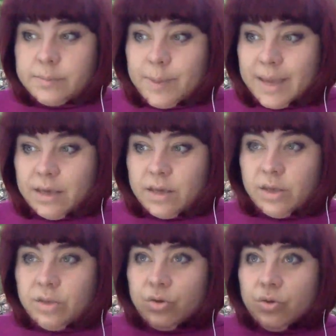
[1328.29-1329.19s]
is
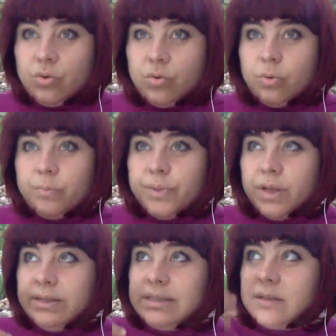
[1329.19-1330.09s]
making
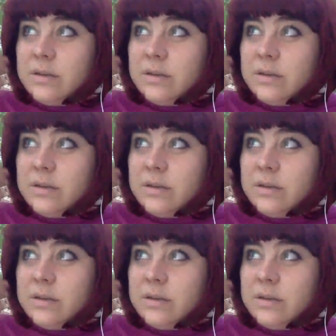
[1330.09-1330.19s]
you,